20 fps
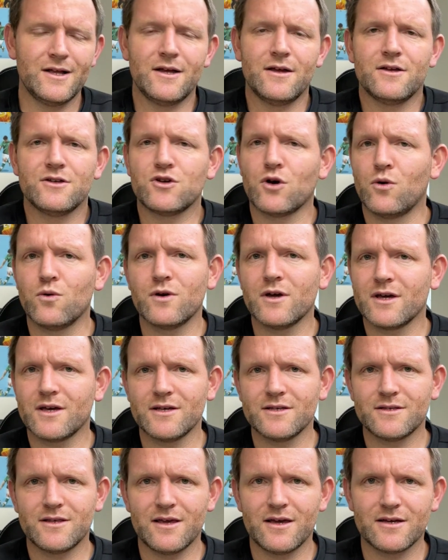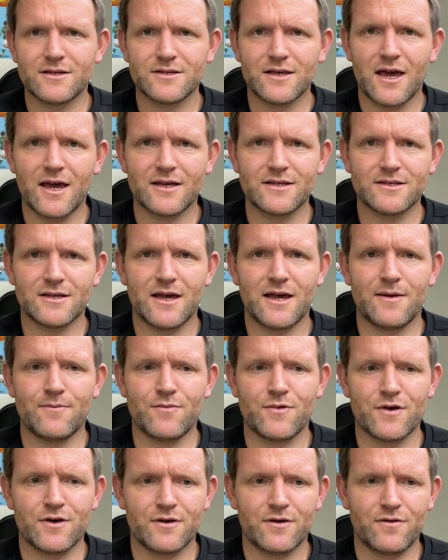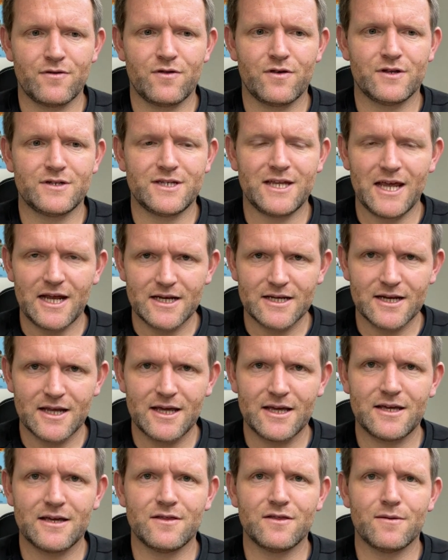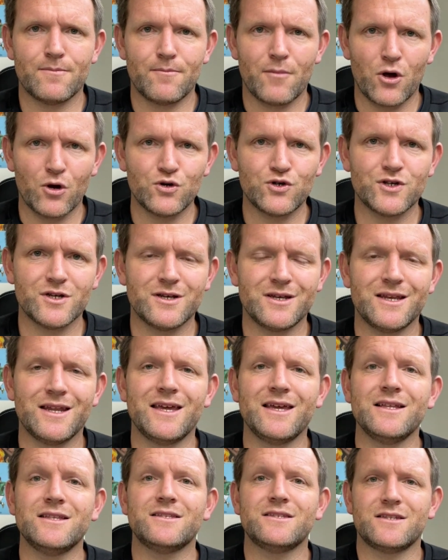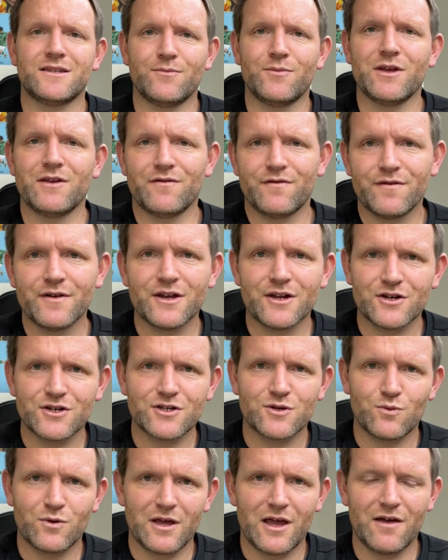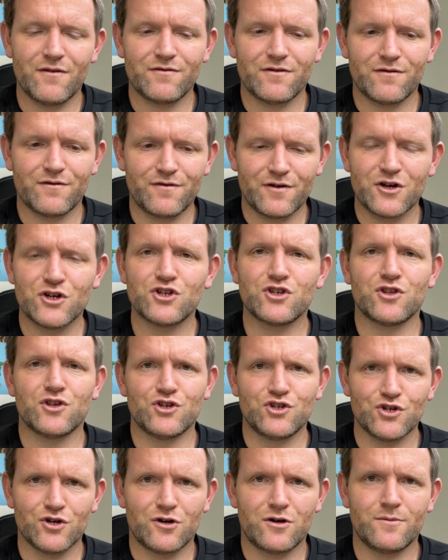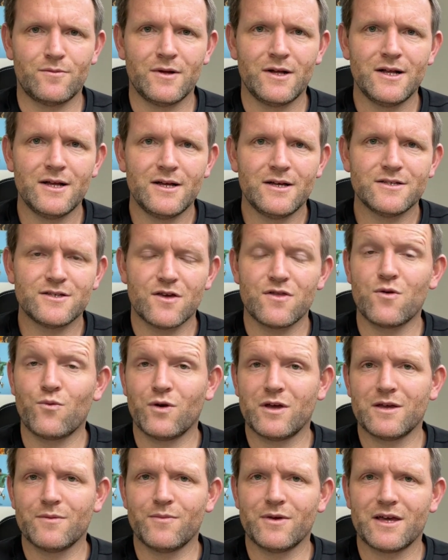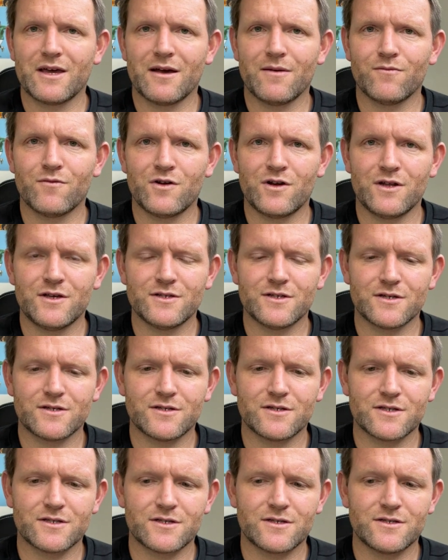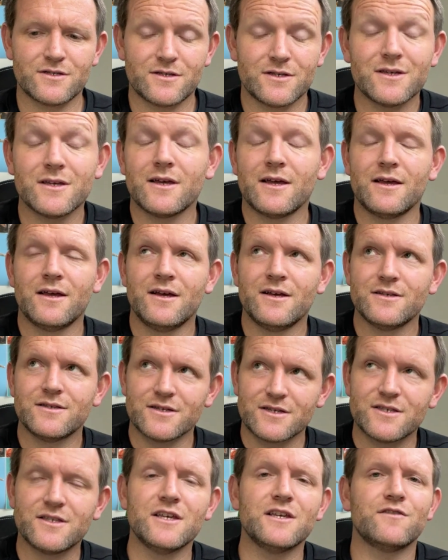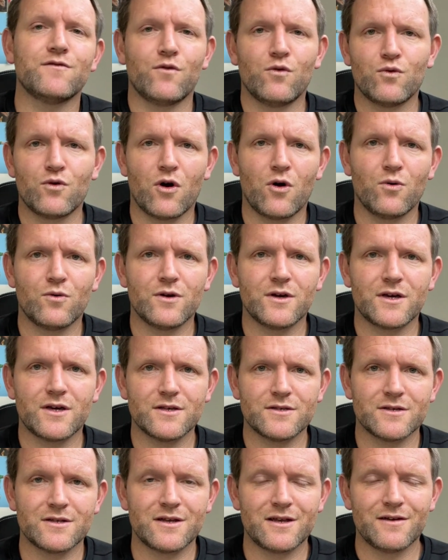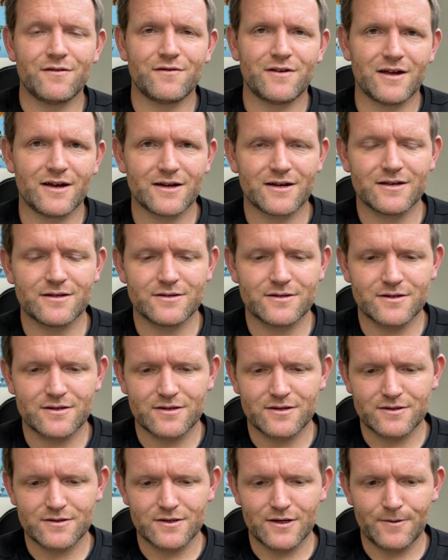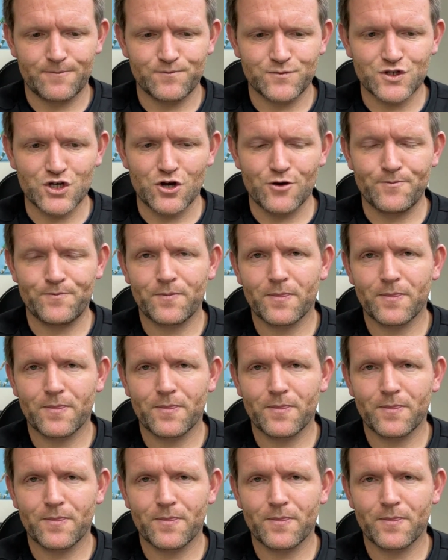Goal kicking is the exact same. The technique and the motion needs to be finished. We have to finish the job so that we can become really successful goal kickers and lift our consistency. So